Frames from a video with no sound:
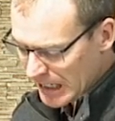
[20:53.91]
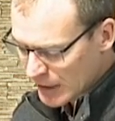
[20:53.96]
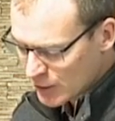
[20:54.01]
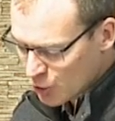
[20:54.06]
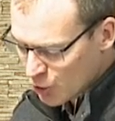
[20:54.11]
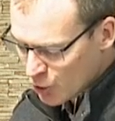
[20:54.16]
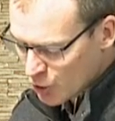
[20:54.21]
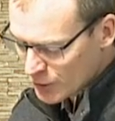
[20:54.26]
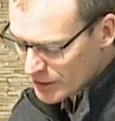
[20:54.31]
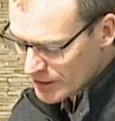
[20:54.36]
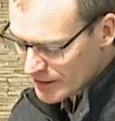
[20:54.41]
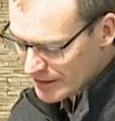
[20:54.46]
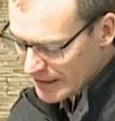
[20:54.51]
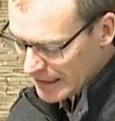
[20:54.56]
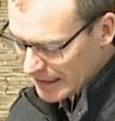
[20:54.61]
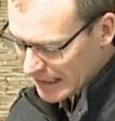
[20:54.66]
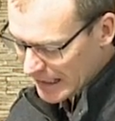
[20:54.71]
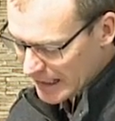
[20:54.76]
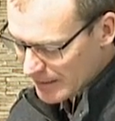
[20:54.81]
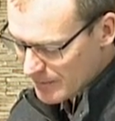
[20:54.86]
in order
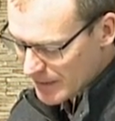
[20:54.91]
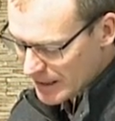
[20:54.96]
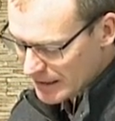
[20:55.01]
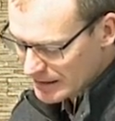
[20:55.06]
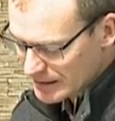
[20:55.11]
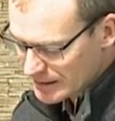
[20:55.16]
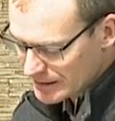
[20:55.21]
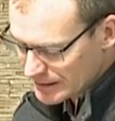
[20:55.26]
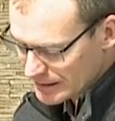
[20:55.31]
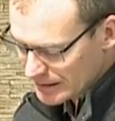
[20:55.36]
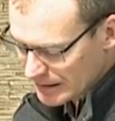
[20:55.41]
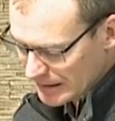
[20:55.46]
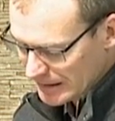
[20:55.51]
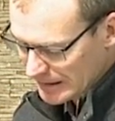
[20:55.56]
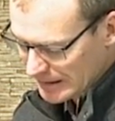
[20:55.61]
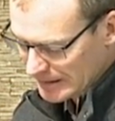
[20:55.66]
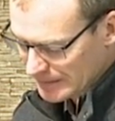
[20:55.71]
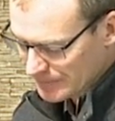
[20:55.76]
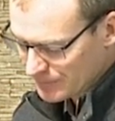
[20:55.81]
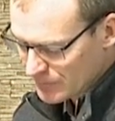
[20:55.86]
that he may
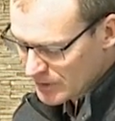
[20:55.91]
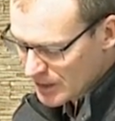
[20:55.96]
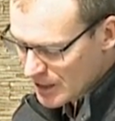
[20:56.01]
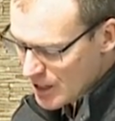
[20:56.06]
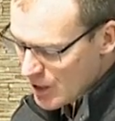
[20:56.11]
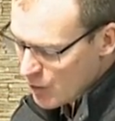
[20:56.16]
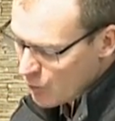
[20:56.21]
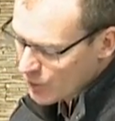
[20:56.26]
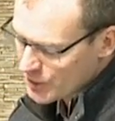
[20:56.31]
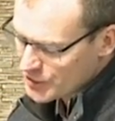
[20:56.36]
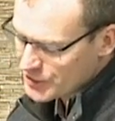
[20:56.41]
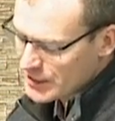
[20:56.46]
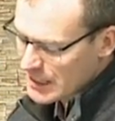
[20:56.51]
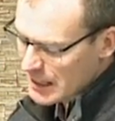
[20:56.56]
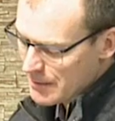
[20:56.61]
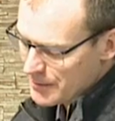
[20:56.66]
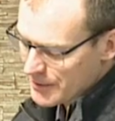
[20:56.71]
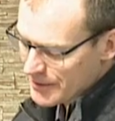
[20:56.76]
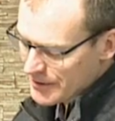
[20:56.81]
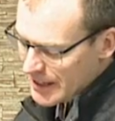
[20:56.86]
see what
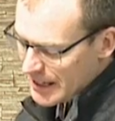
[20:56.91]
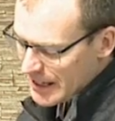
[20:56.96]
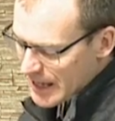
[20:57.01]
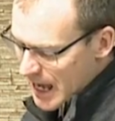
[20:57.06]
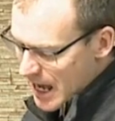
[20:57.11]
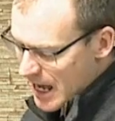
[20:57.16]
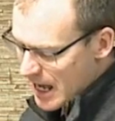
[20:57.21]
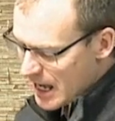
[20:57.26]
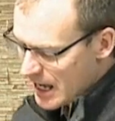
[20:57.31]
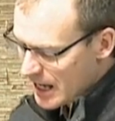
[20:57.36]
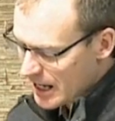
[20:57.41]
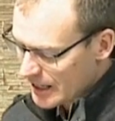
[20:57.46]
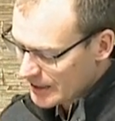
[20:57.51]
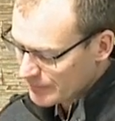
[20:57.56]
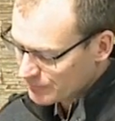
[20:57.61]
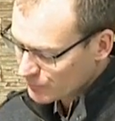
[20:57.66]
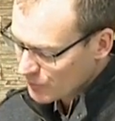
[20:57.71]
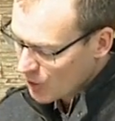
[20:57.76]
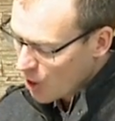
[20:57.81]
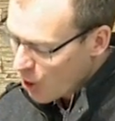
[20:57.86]
temper they are